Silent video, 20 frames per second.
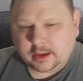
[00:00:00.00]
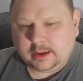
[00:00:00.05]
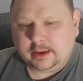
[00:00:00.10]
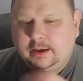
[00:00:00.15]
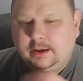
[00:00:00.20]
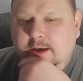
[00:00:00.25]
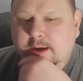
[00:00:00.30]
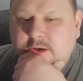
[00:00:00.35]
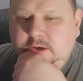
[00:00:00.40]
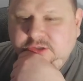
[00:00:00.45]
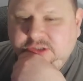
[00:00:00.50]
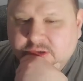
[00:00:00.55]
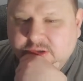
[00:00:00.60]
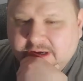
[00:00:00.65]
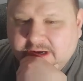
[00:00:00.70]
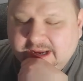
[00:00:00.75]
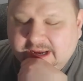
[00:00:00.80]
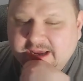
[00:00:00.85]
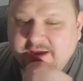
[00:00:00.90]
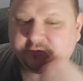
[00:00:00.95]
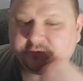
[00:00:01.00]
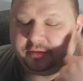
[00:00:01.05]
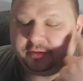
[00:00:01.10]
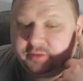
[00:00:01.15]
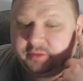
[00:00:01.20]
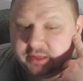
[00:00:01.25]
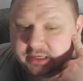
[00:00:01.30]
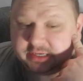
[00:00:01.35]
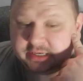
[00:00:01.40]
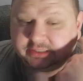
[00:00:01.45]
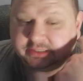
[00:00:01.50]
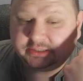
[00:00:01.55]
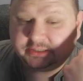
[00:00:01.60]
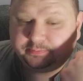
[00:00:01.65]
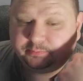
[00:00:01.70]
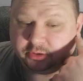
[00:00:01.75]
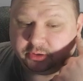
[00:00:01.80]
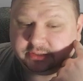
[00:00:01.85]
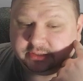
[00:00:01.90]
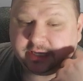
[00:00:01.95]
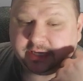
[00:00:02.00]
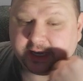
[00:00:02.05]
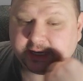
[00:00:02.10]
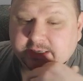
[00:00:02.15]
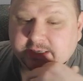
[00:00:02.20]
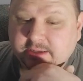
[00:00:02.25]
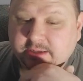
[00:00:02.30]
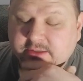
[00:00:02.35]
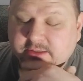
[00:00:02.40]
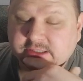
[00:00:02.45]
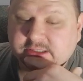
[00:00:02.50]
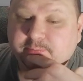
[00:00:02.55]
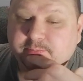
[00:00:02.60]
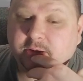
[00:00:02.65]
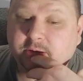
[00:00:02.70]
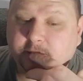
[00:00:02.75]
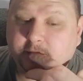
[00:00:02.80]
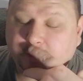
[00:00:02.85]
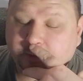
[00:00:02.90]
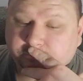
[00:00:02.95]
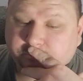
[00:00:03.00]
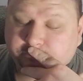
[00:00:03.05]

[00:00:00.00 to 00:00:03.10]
Also, I have this protecting this pawn.